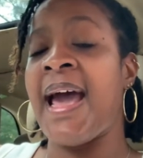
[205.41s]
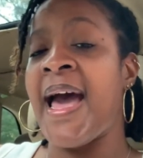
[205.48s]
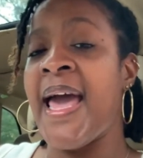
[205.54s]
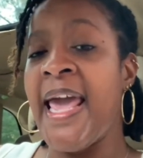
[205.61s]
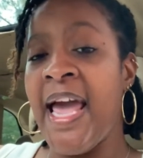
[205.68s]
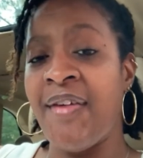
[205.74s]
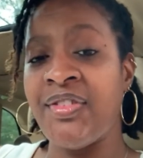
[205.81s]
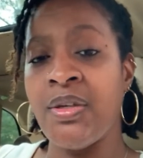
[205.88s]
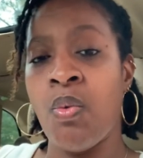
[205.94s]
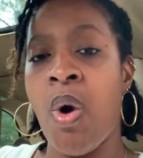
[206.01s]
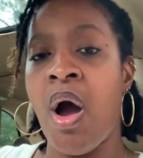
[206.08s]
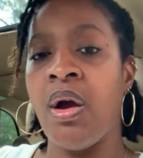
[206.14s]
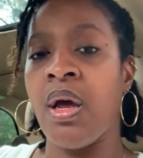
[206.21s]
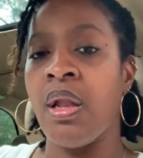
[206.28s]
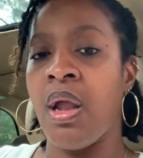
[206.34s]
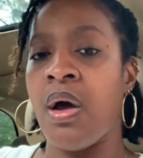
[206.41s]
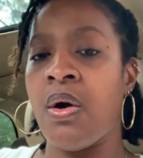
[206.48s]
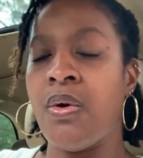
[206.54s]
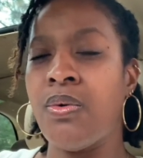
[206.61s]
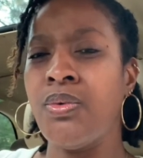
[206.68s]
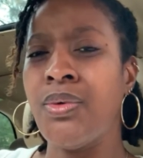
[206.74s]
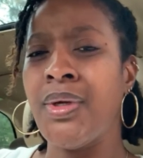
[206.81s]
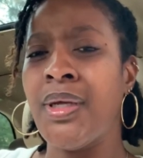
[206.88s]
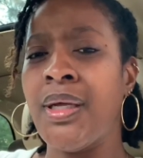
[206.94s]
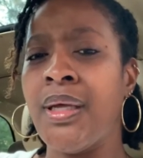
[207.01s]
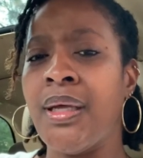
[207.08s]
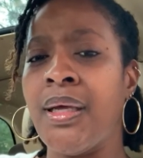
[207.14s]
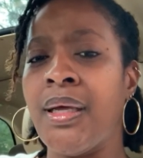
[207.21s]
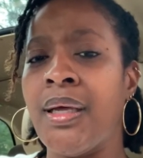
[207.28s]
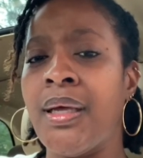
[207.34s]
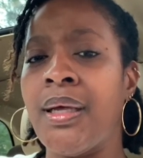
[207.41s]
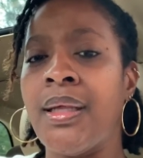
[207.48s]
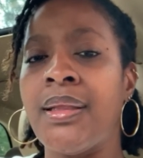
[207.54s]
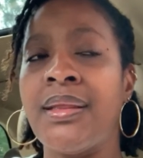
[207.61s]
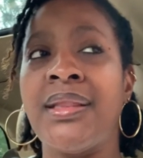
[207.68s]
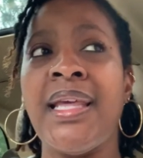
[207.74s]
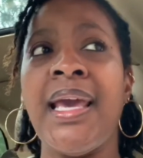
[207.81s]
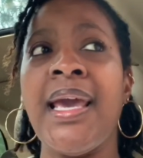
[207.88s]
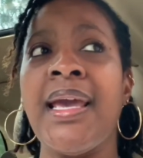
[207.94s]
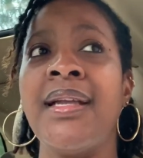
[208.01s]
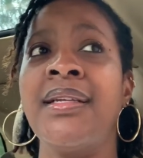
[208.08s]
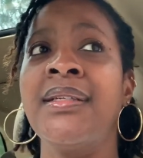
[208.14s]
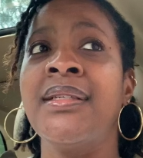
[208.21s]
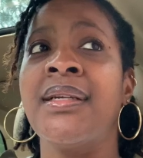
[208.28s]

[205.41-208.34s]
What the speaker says: I have to walk alone, then